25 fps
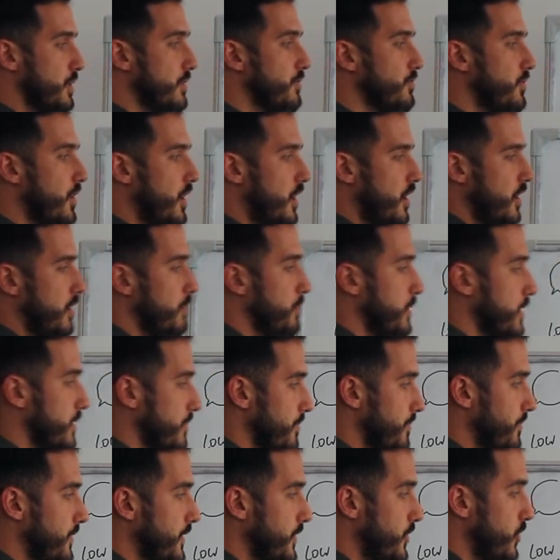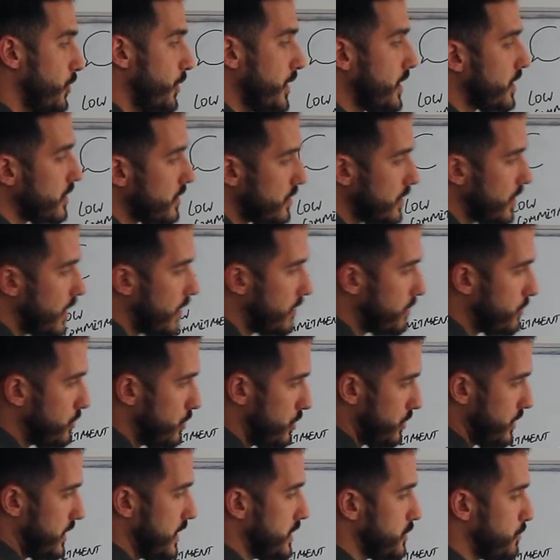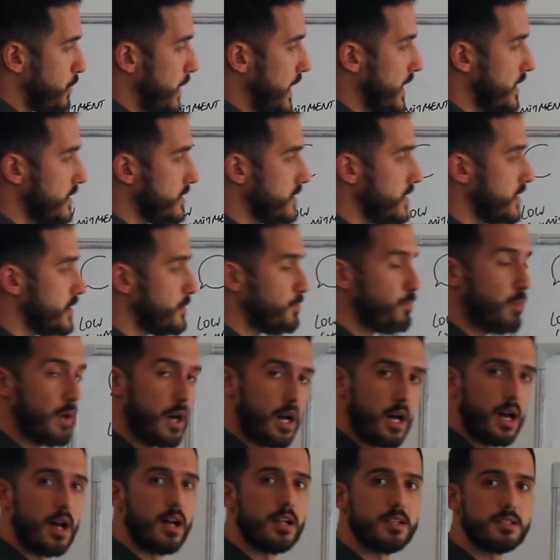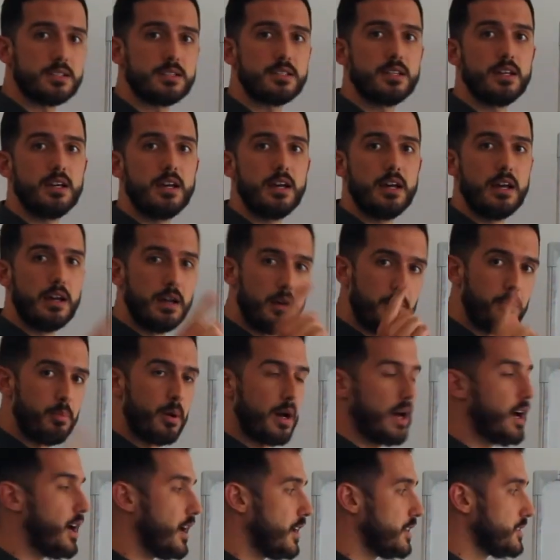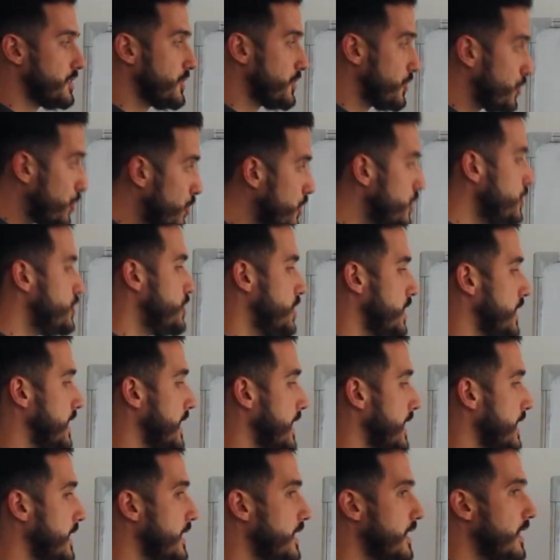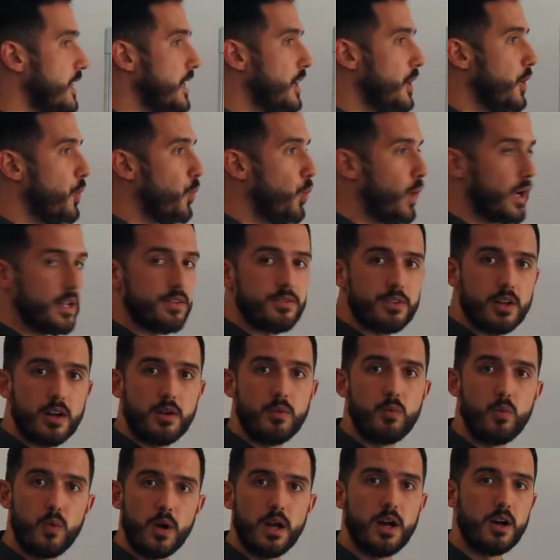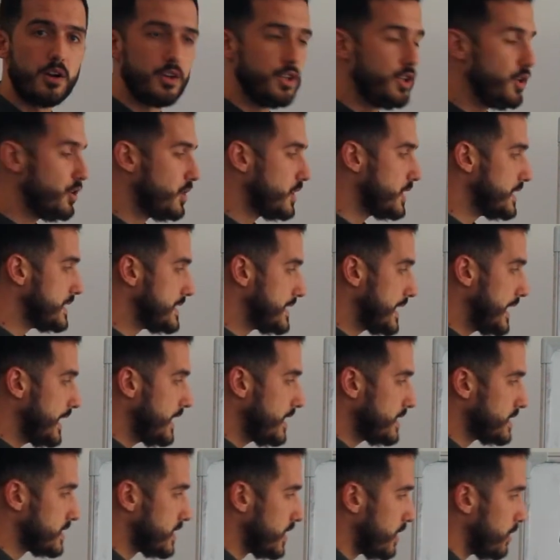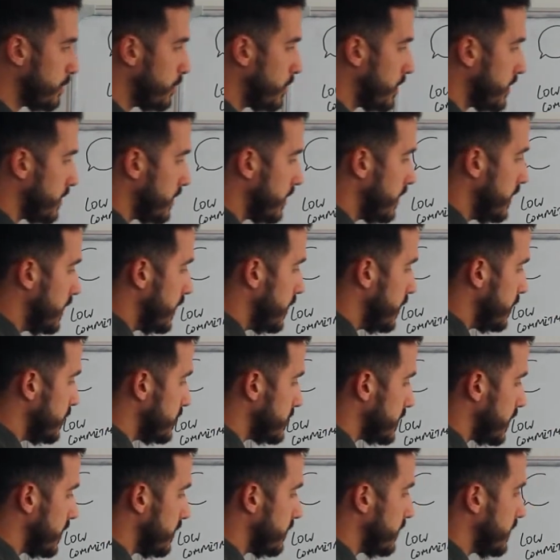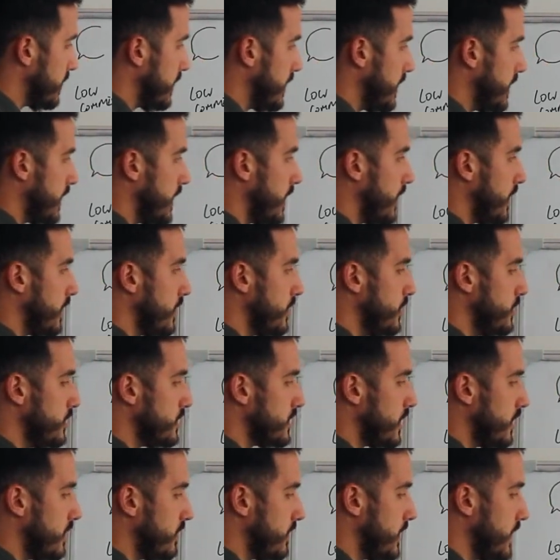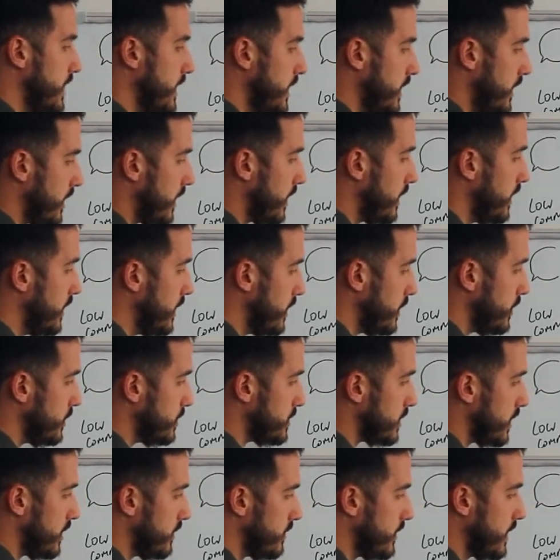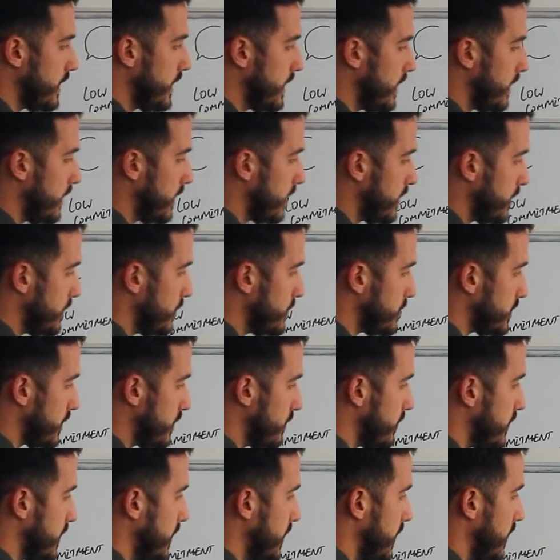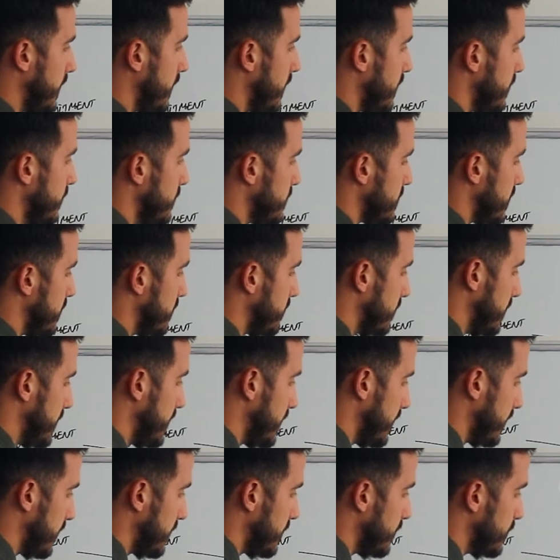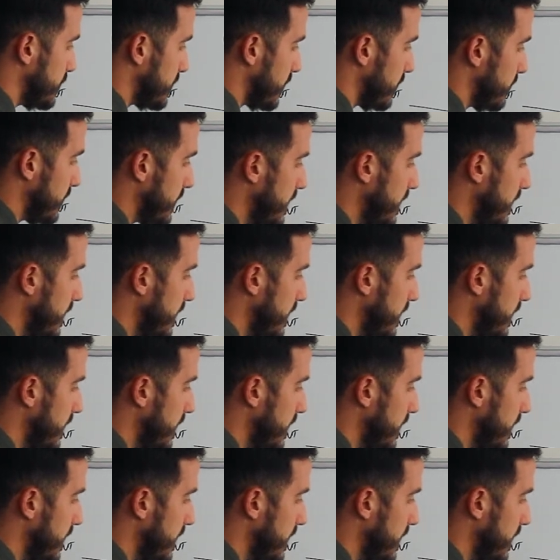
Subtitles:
environment. So it can cover all these bases, but crucially, when done well, you can take someone who's over here, who's over here, who's over here, who's over here, who's over here, who's over